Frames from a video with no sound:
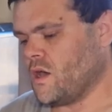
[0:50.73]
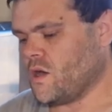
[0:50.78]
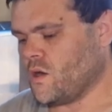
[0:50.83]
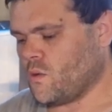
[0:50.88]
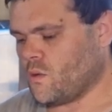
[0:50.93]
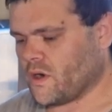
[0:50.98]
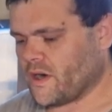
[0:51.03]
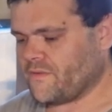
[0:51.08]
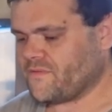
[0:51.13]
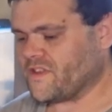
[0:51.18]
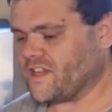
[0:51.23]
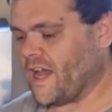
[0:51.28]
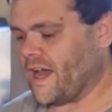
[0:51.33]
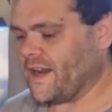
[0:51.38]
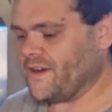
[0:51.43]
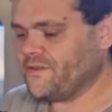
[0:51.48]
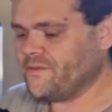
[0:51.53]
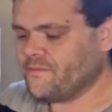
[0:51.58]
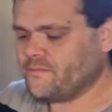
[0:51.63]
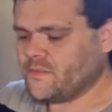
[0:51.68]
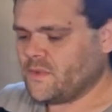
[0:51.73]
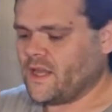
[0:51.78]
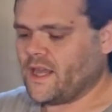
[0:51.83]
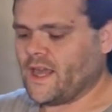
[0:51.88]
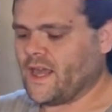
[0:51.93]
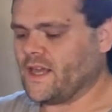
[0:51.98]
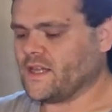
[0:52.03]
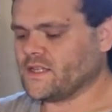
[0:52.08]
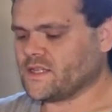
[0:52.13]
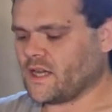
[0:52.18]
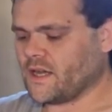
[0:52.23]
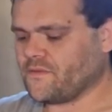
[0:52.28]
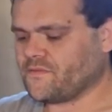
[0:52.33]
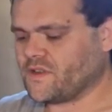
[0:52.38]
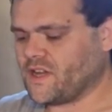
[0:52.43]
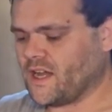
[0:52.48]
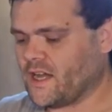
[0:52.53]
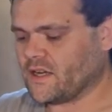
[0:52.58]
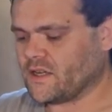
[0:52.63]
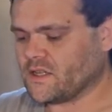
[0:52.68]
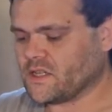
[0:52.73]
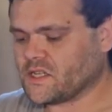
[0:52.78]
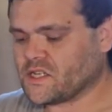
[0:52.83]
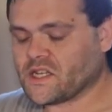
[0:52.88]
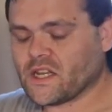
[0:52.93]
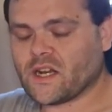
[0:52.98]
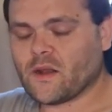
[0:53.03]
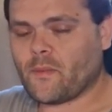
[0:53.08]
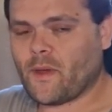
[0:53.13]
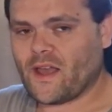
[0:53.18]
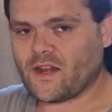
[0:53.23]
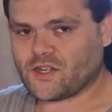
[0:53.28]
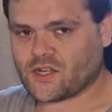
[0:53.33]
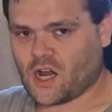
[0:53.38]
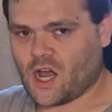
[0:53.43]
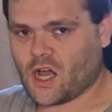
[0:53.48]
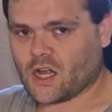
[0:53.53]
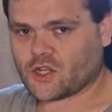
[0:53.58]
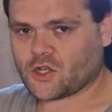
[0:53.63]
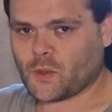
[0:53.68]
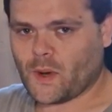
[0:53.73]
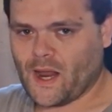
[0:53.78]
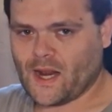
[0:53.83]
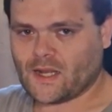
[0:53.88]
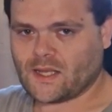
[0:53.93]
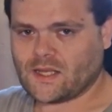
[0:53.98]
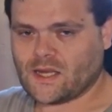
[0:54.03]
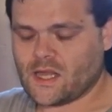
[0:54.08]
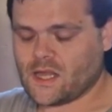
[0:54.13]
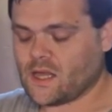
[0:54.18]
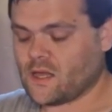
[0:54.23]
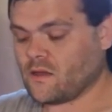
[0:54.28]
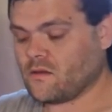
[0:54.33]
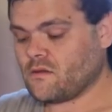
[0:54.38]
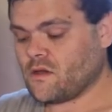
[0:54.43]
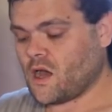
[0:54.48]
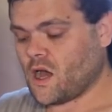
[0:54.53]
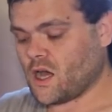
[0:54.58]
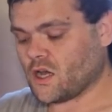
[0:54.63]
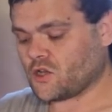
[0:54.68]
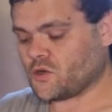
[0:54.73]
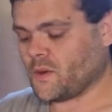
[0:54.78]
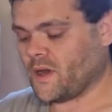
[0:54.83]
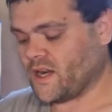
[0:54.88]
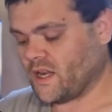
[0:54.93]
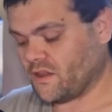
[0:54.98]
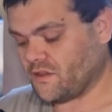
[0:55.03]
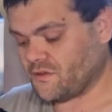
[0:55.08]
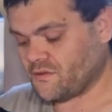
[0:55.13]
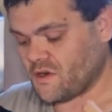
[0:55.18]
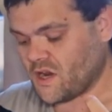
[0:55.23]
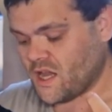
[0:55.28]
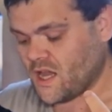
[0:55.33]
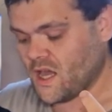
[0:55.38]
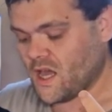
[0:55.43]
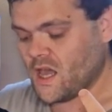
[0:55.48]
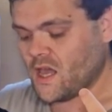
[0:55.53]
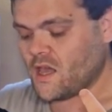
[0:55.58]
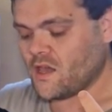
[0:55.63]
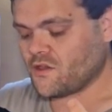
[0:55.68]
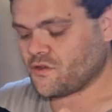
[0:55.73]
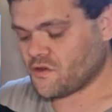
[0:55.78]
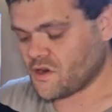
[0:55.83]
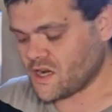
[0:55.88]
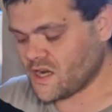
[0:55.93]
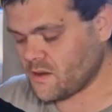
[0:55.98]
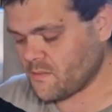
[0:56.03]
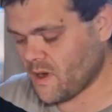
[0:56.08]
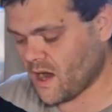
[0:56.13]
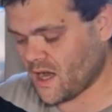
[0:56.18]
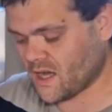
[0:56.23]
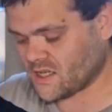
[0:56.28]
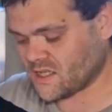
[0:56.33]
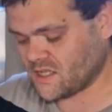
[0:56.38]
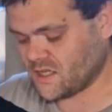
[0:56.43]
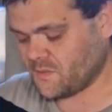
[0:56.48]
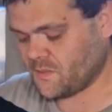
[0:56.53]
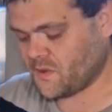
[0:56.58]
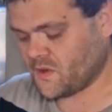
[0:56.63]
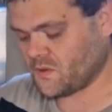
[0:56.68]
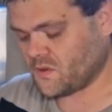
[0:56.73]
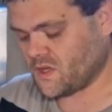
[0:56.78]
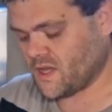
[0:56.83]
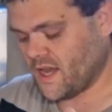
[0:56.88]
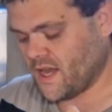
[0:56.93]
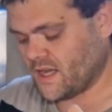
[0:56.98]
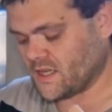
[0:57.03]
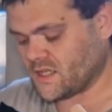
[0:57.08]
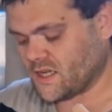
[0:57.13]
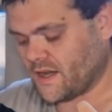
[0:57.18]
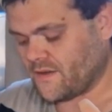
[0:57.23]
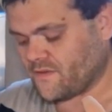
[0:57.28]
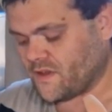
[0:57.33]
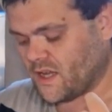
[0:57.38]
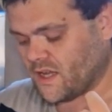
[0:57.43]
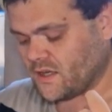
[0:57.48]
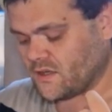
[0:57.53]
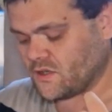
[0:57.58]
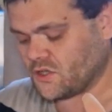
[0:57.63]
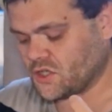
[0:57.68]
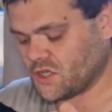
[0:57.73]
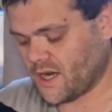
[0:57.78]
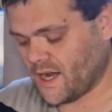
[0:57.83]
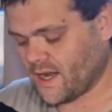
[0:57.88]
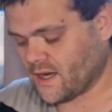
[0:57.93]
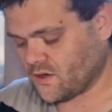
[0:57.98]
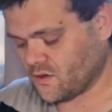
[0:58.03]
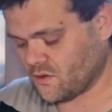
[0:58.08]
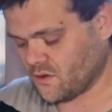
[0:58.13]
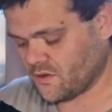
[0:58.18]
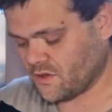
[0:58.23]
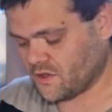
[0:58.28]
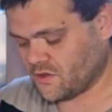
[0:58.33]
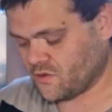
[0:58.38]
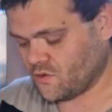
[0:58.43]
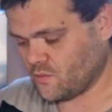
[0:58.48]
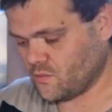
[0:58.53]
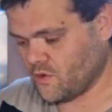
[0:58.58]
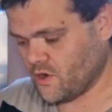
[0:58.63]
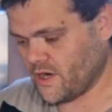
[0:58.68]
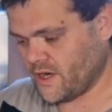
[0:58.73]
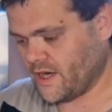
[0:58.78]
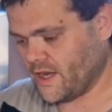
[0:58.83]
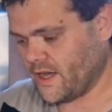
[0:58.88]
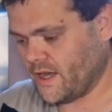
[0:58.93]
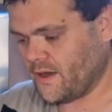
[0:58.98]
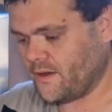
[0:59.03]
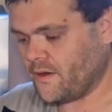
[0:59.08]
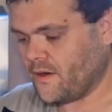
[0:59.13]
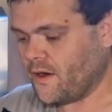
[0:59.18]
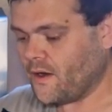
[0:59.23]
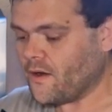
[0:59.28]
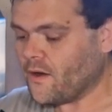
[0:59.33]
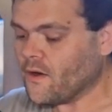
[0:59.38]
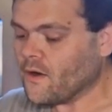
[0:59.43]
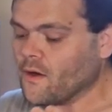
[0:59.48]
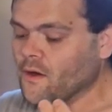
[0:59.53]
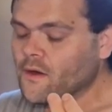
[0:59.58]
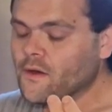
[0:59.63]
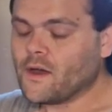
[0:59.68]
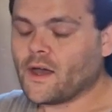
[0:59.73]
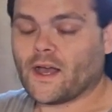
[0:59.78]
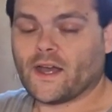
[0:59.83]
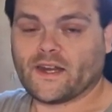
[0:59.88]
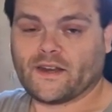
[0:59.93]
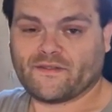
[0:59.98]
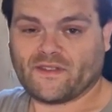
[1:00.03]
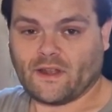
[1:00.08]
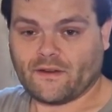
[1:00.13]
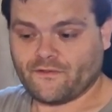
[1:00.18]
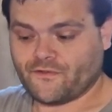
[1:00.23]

what I've done is I've done Cinebench R20, R23, 3D Mark CPU test, I've done Shadow of the Tomb Raider, and I've done